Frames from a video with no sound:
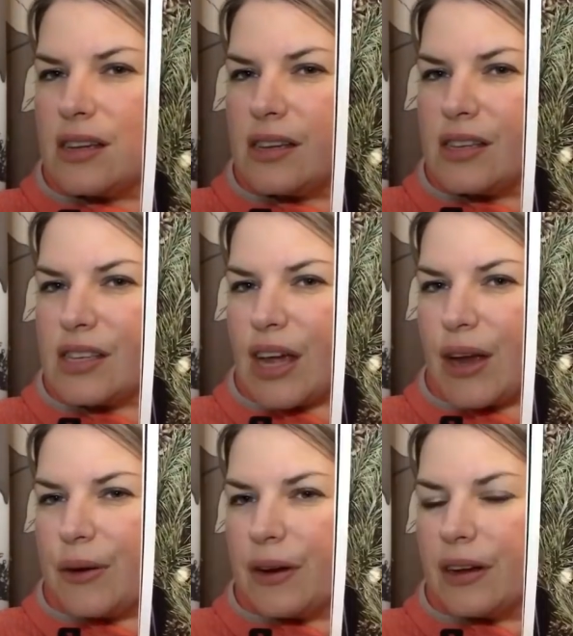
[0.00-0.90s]

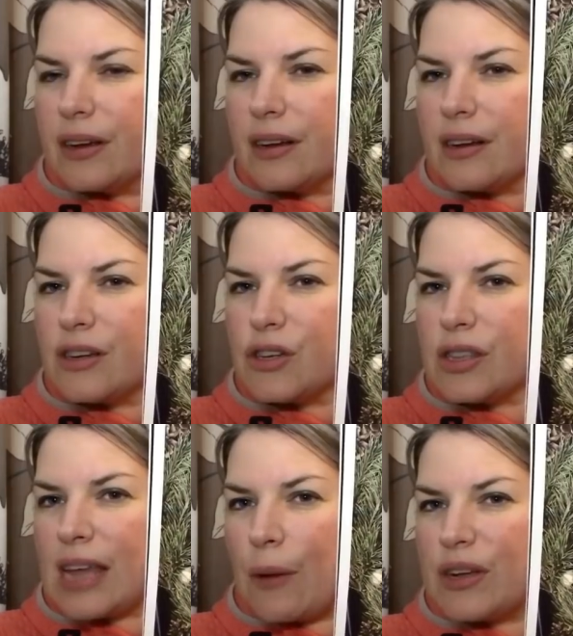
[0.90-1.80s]
So
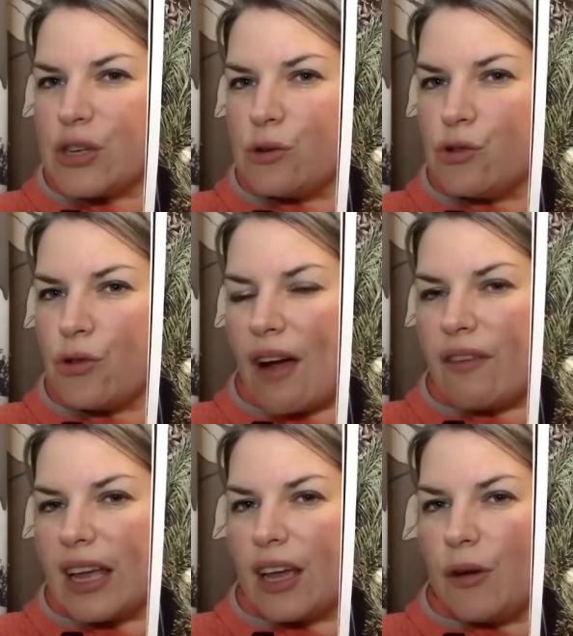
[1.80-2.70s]
that one's called
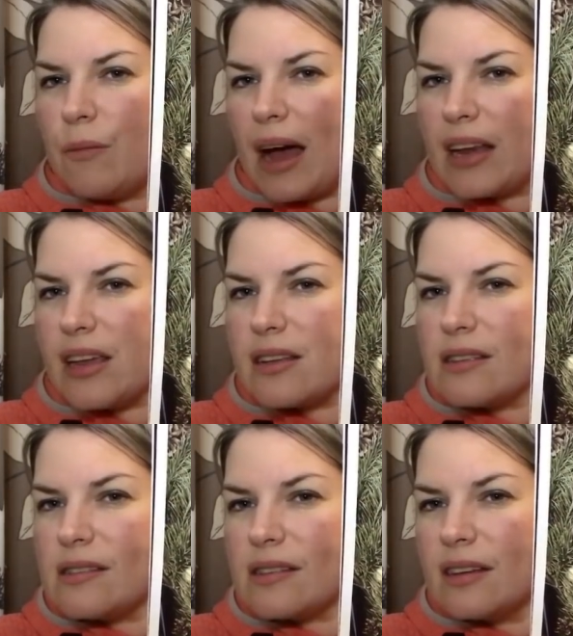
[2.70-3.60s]
Travelling
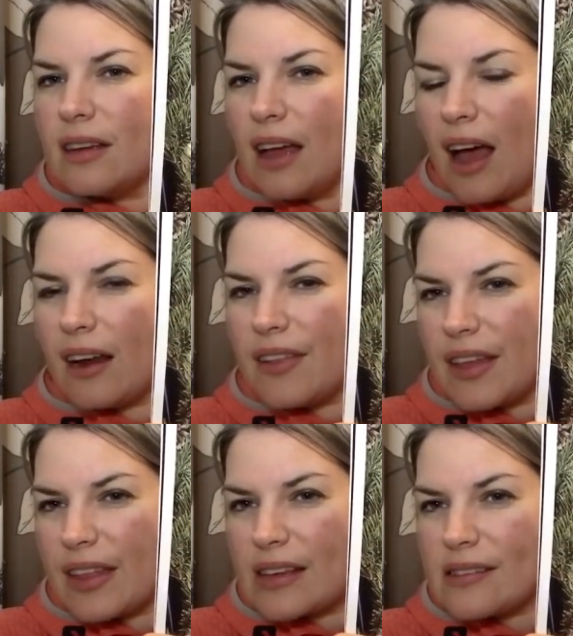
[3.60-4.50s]
Companions, and I
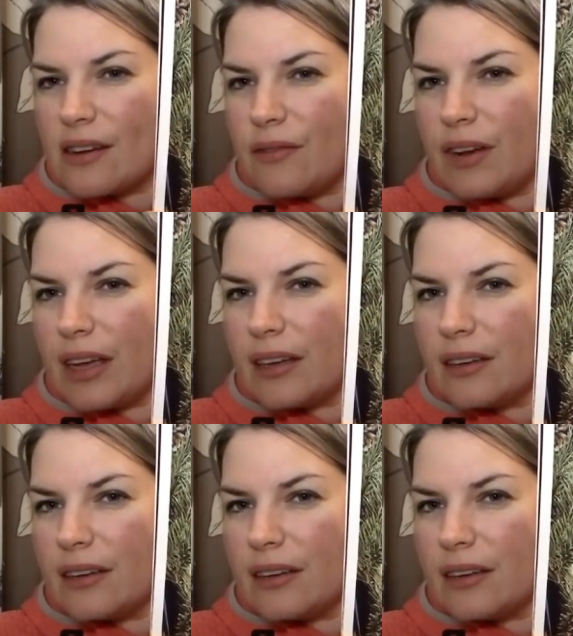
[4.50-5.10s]
think that's lovely.